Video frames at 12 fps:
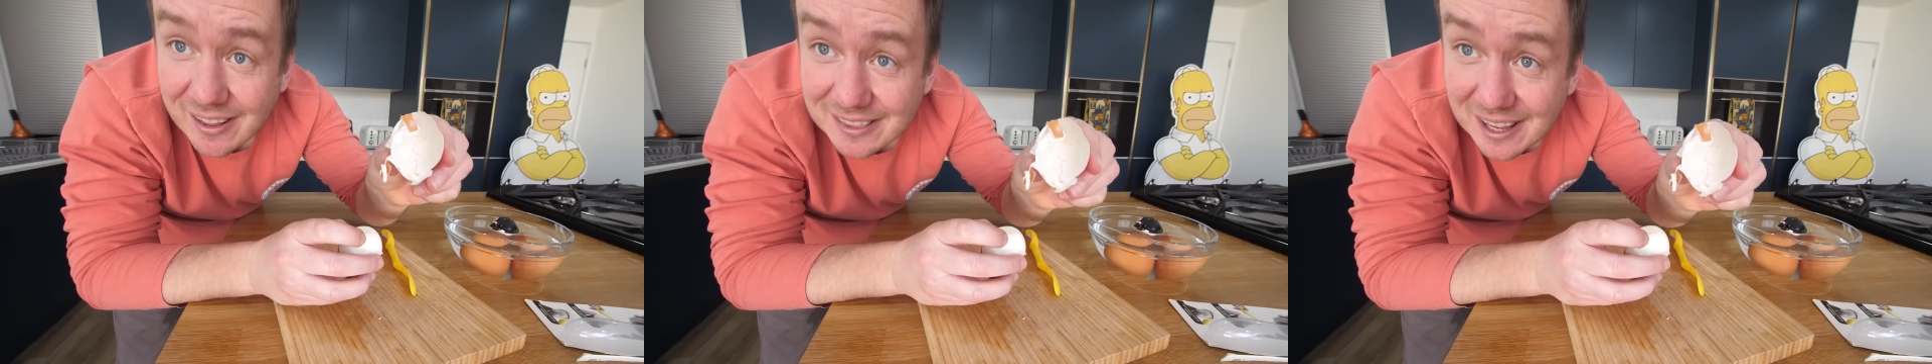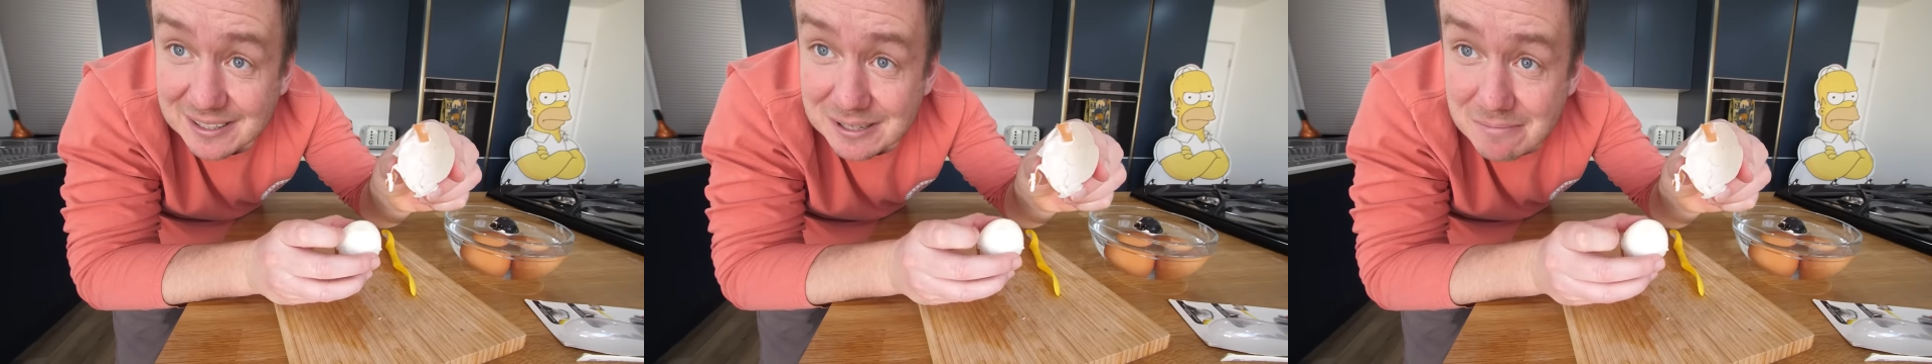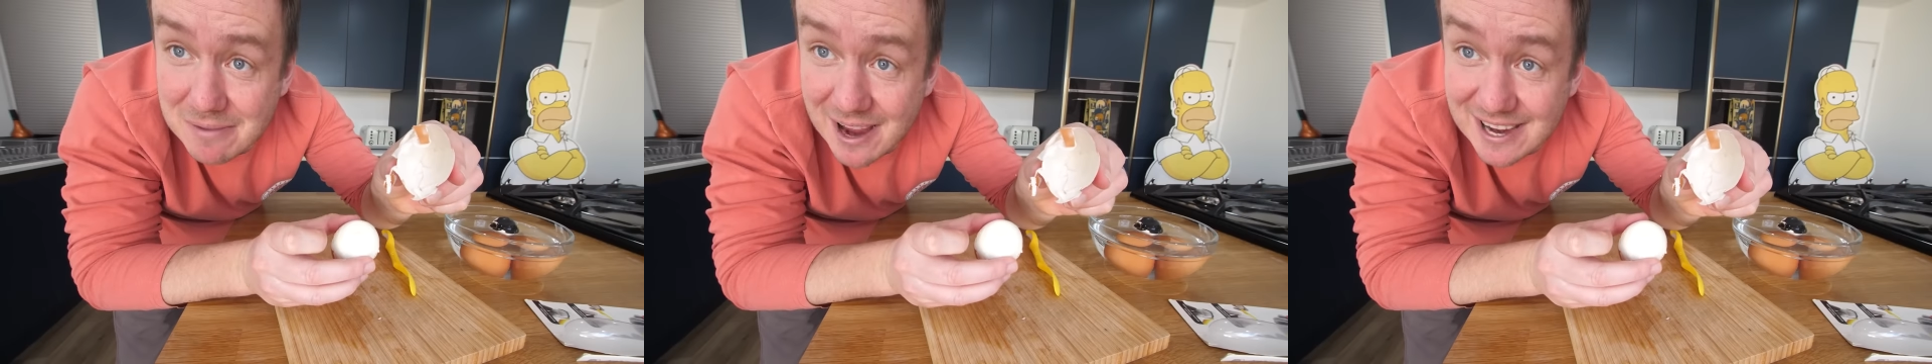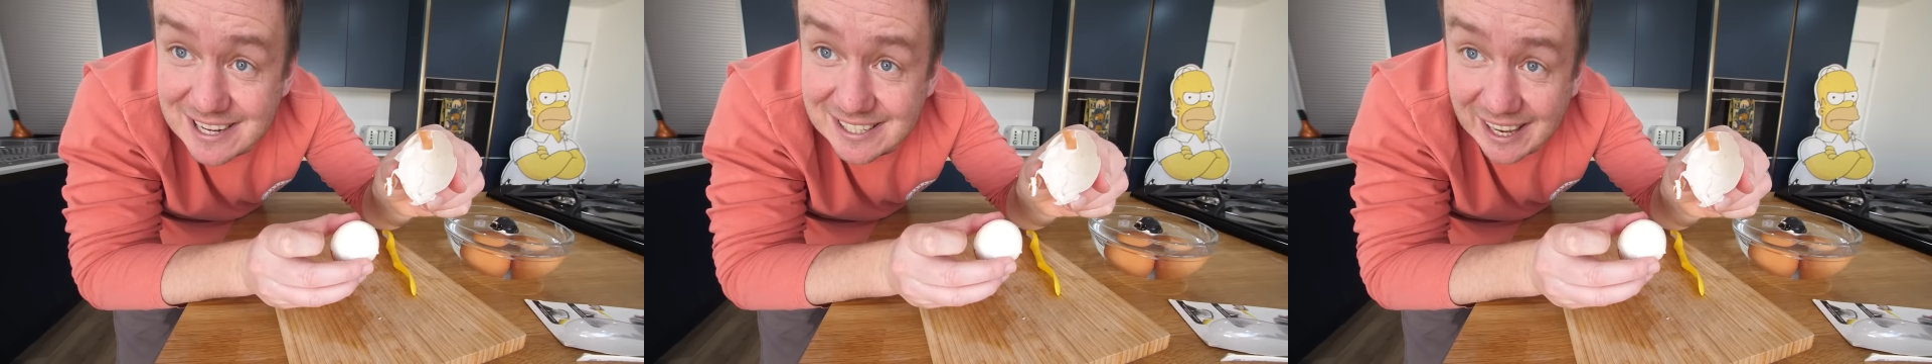that's
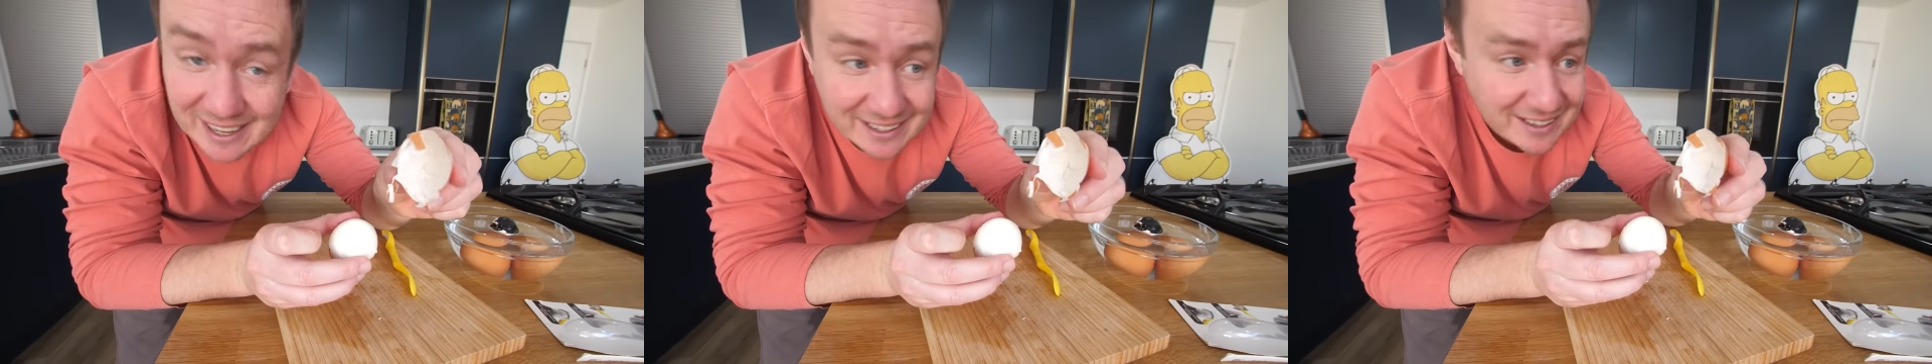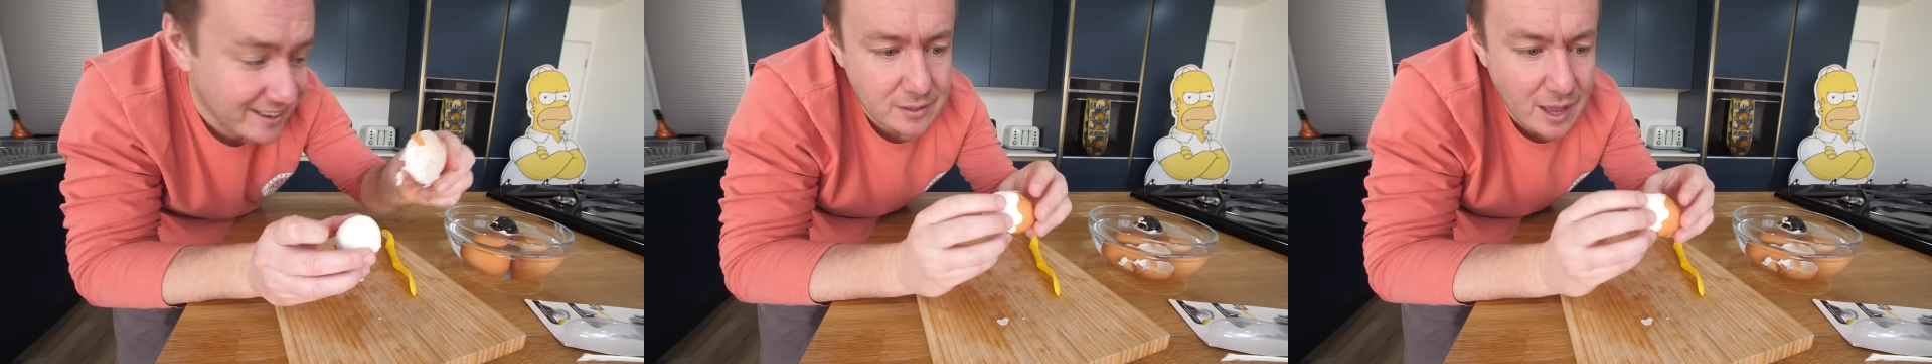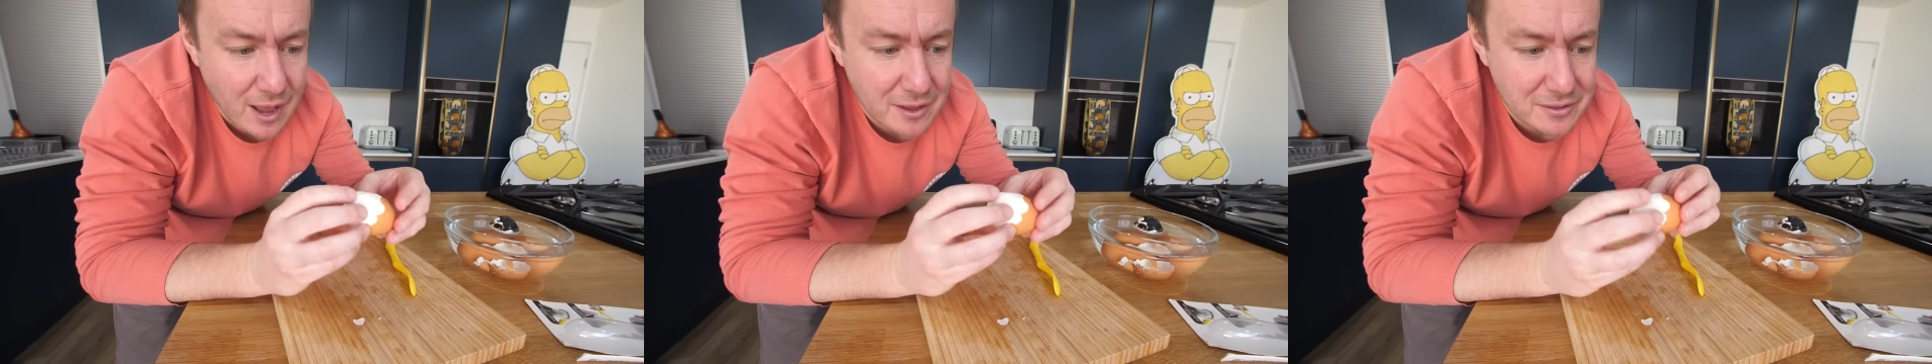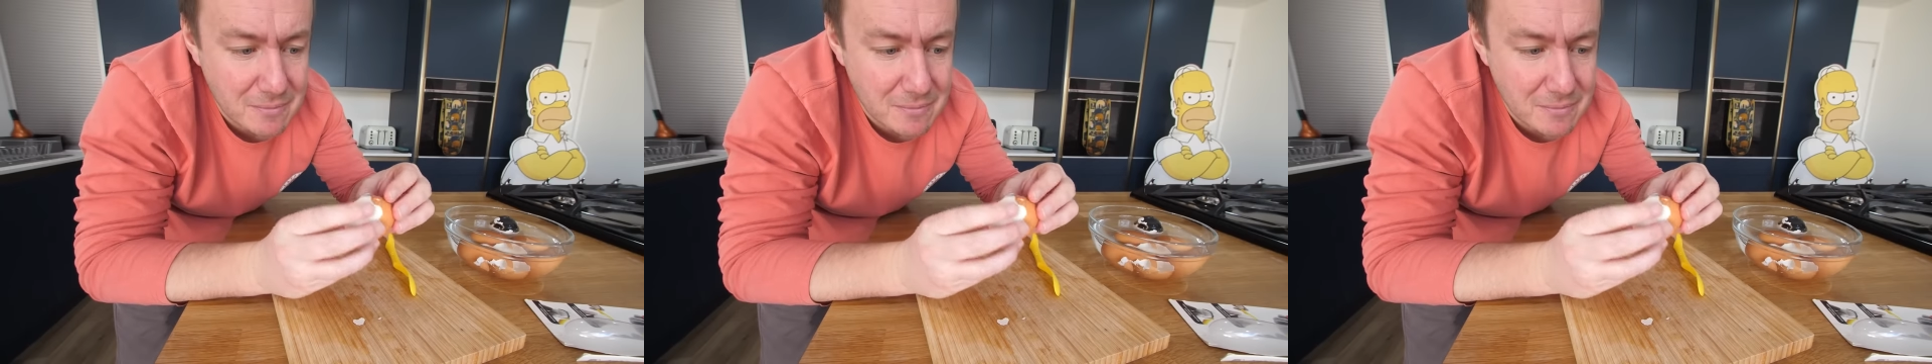amazing. Yeah,